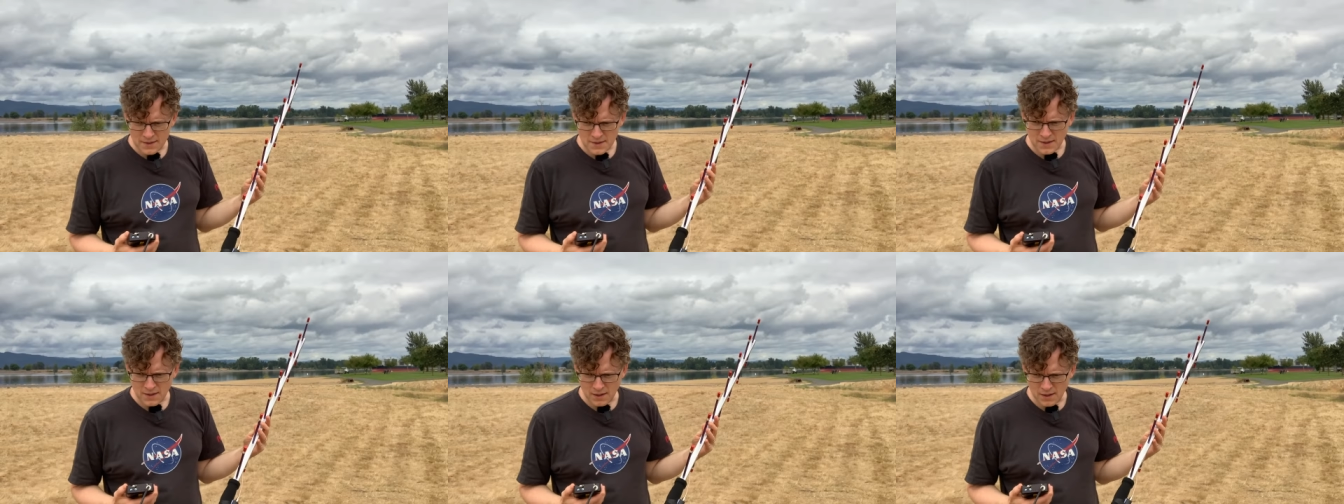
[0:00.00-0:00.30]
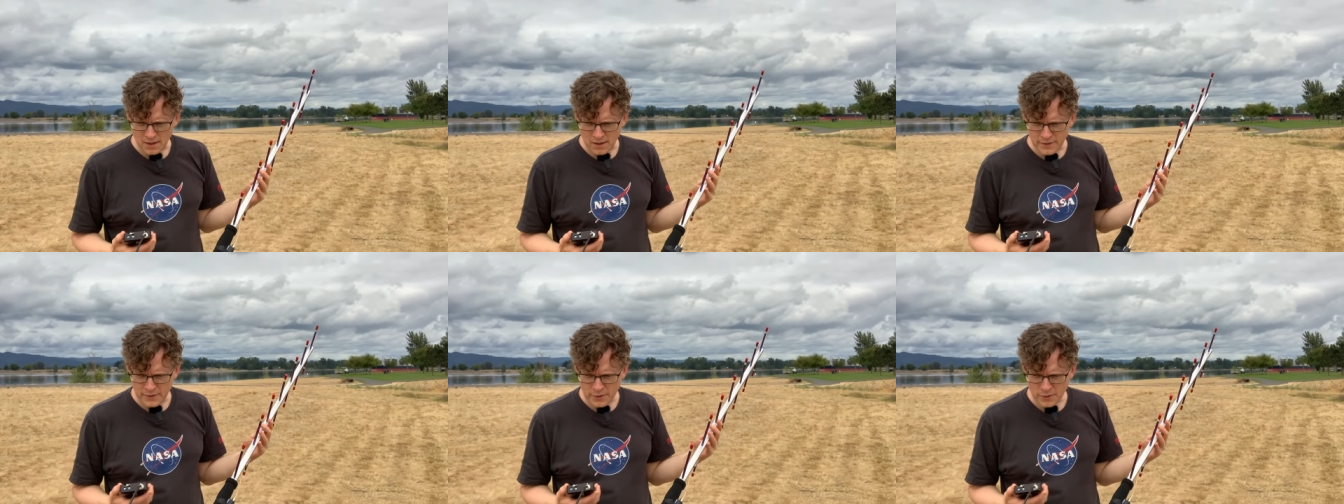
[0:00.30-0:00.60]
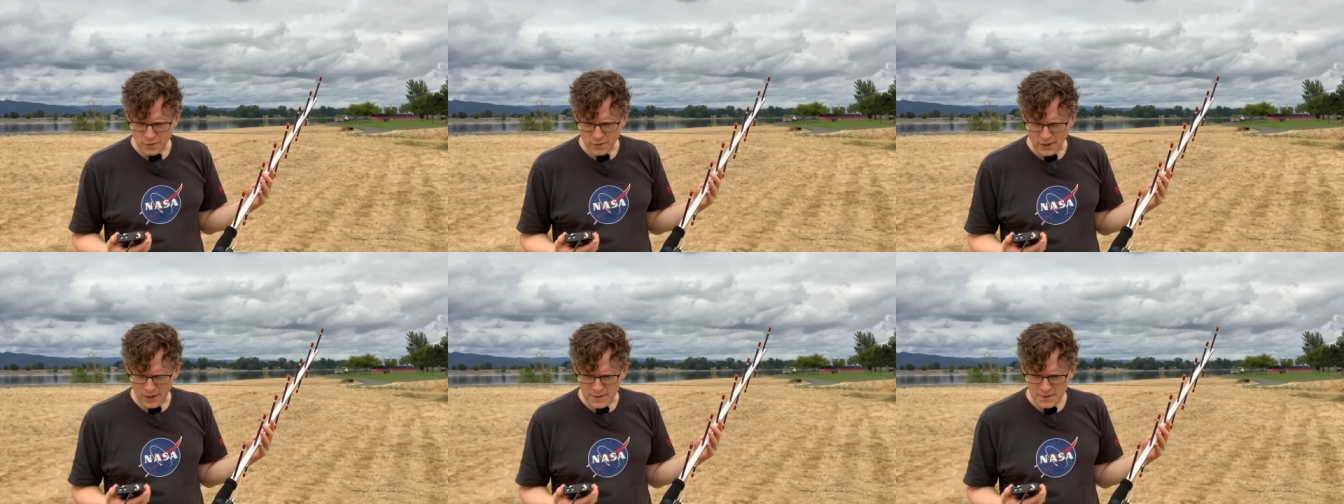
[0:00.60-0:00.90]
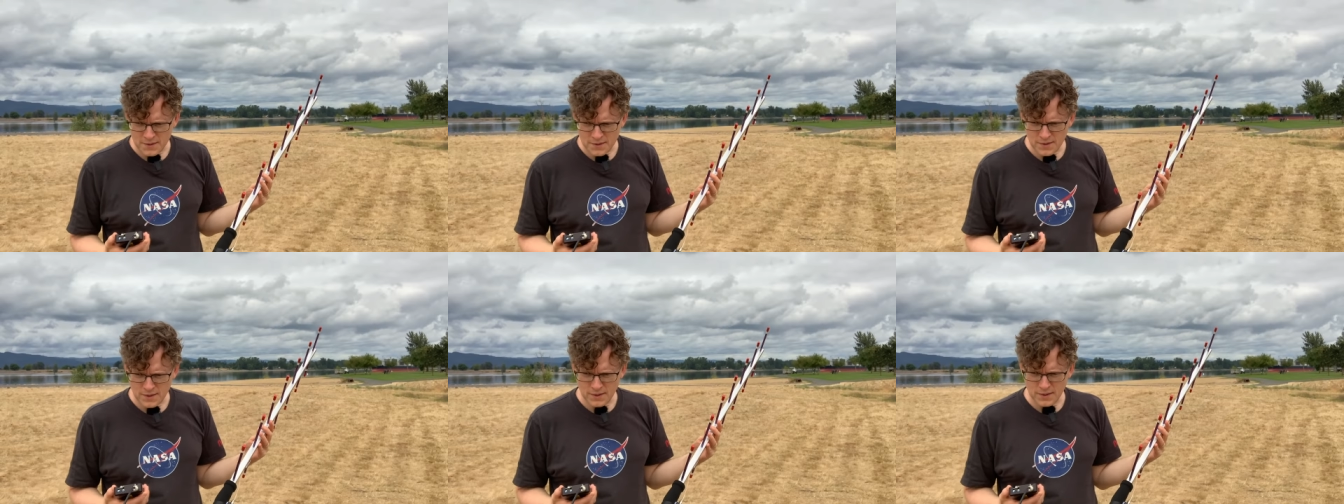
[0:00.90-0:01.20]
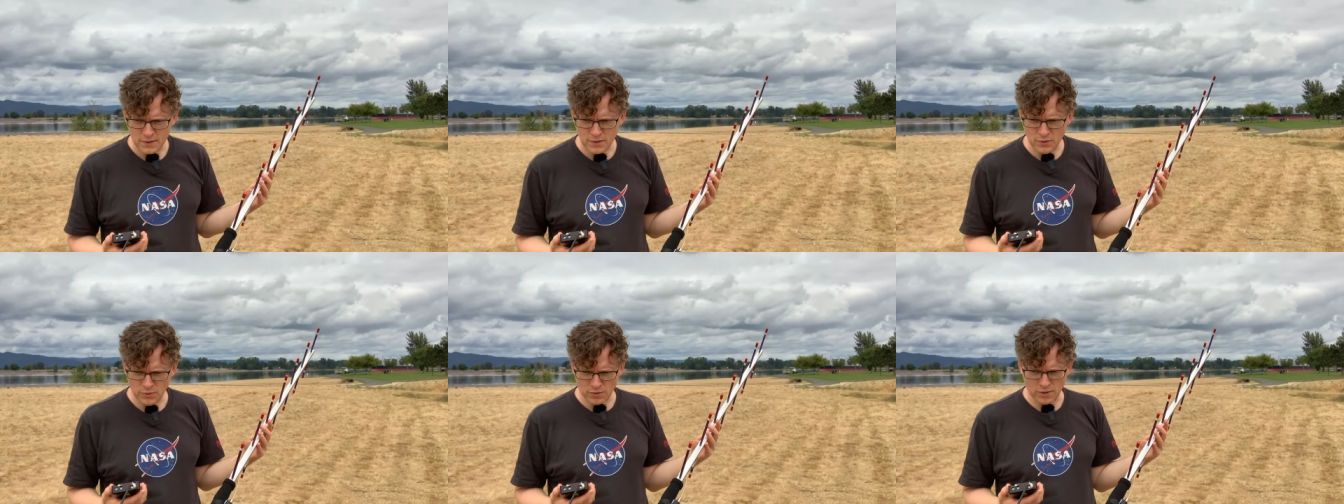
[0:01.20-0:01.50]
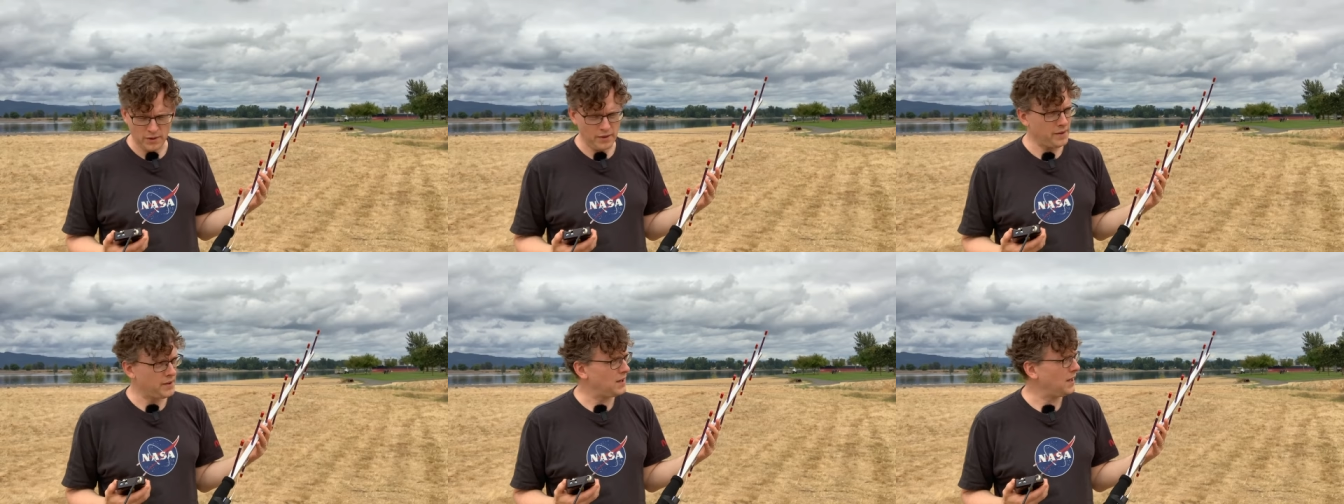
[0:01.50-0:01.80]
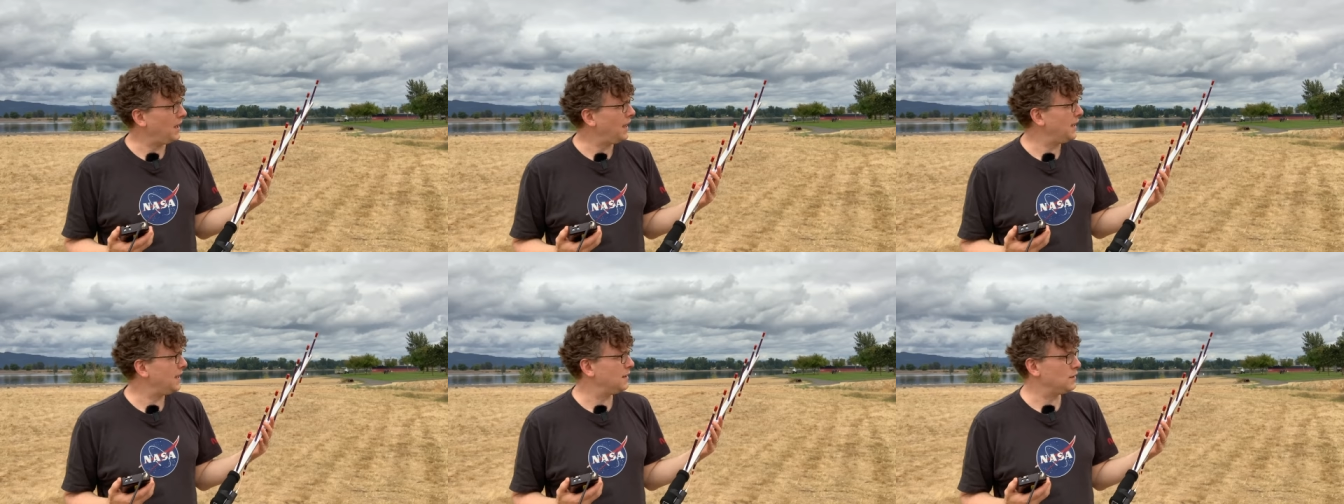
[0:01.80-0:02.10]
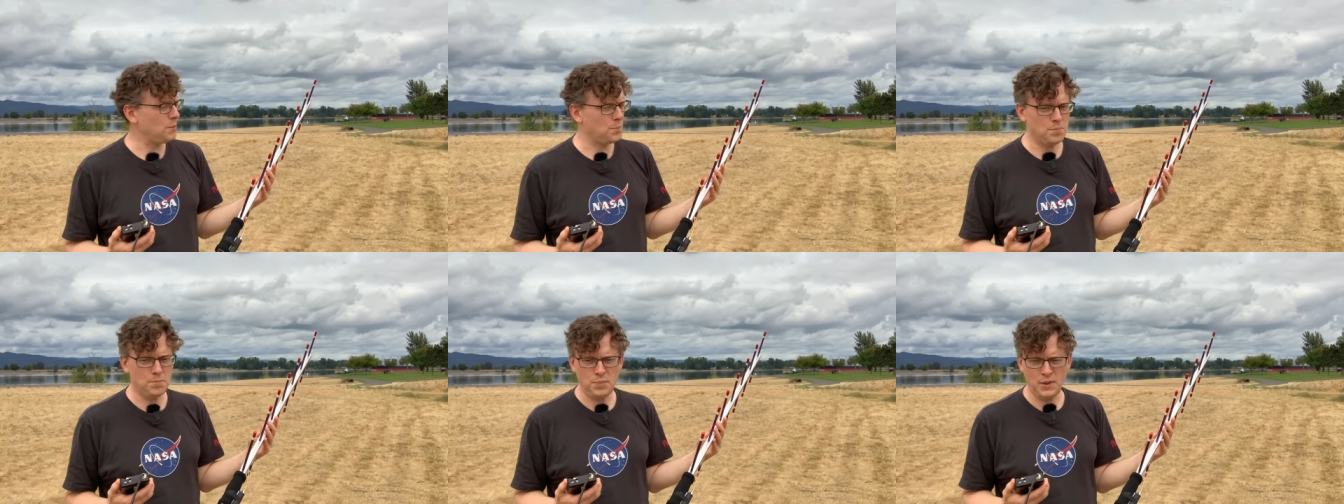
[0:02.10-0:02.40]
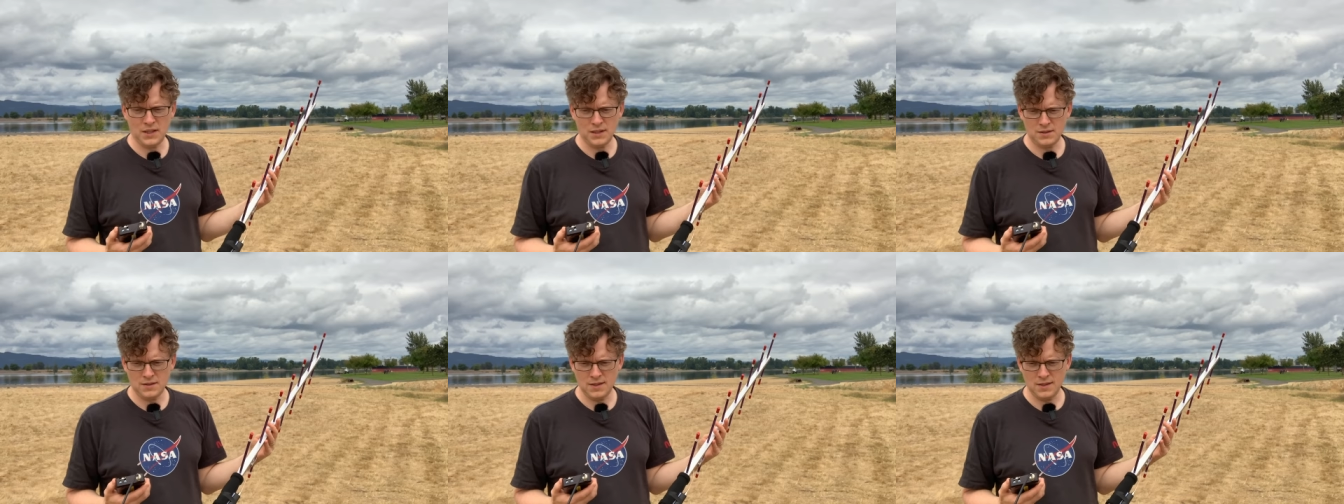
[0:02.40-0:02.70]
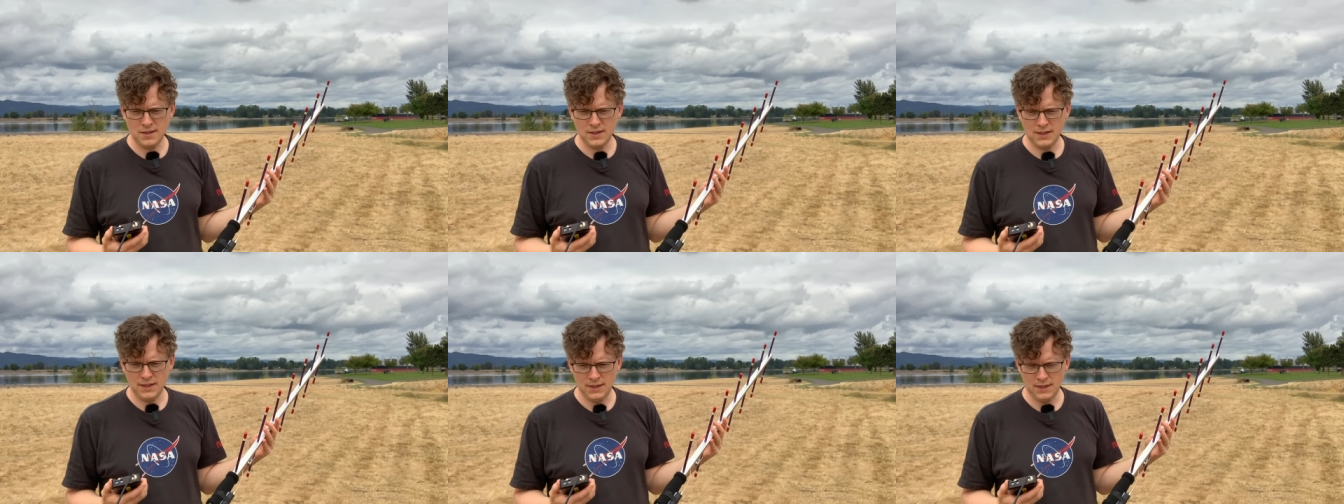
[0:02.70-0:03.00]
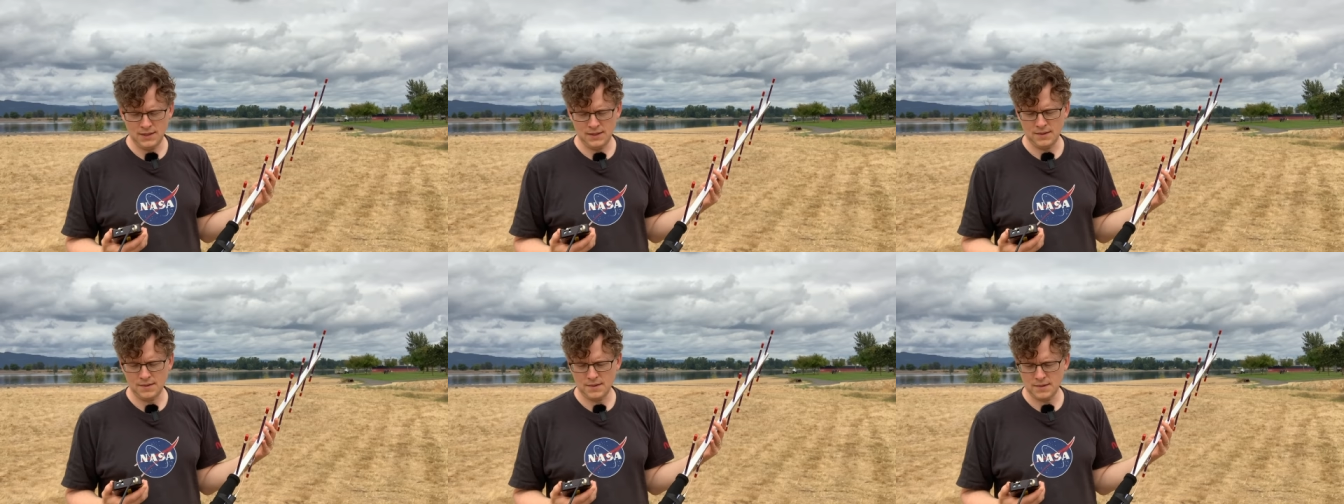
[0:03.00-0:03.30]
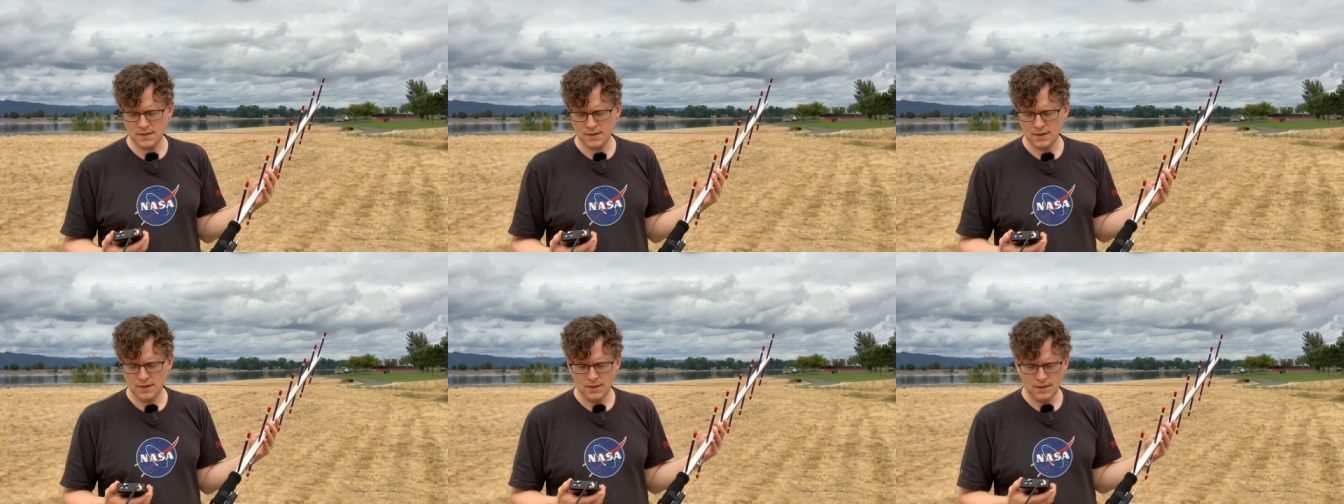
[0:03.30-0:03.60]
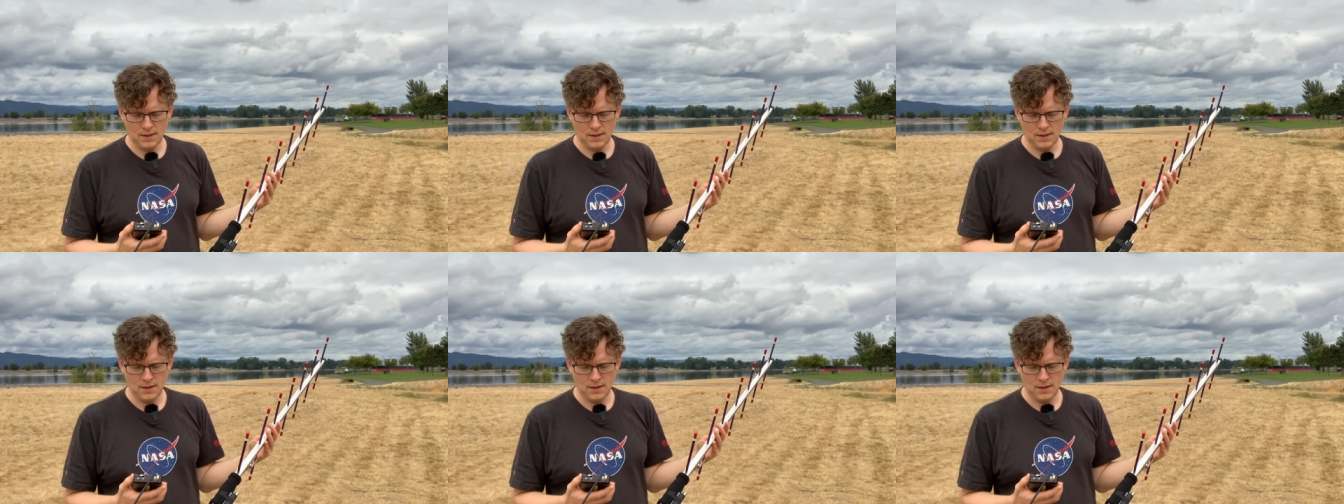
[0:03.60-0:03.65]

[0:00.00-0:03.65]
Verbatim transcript: is on the horizon to the north and a bit to the east.